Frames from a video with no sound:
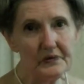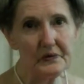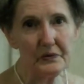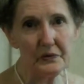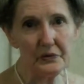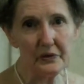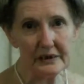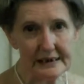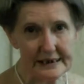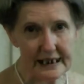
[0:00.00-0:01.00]
2
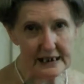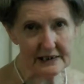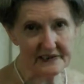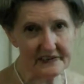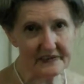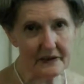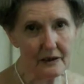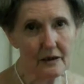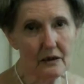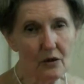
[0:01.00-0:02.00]
dates,
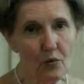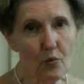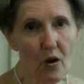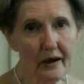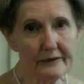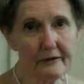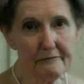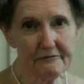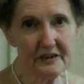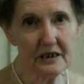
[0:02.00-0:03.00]
1
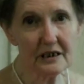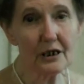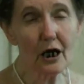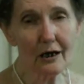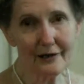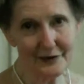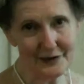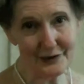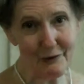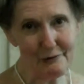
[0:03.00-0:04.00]
fig
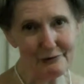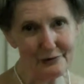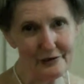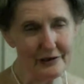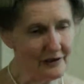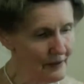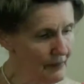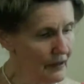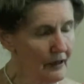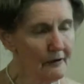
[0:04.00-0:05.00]
unsulfured,
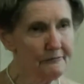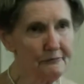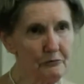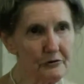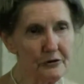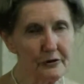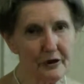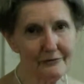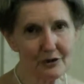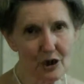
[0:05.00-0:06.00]
1/4
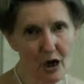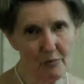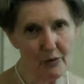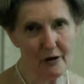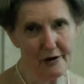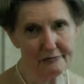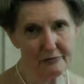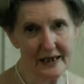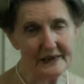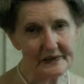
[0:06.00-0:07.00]
of a cup of
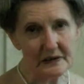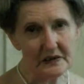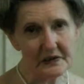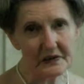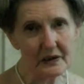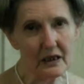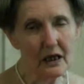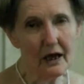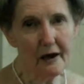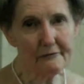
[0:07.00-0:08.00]
raisins,
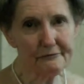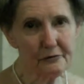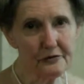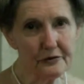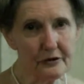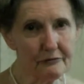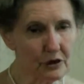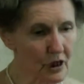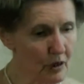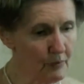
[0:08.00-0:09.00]
1/4 of a
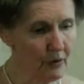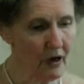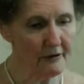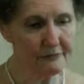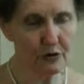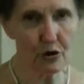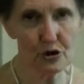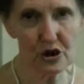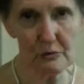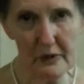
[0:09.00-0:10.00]
cup of
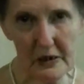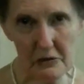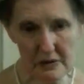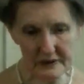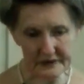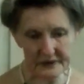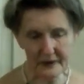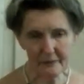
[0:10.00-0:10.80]
goji berries,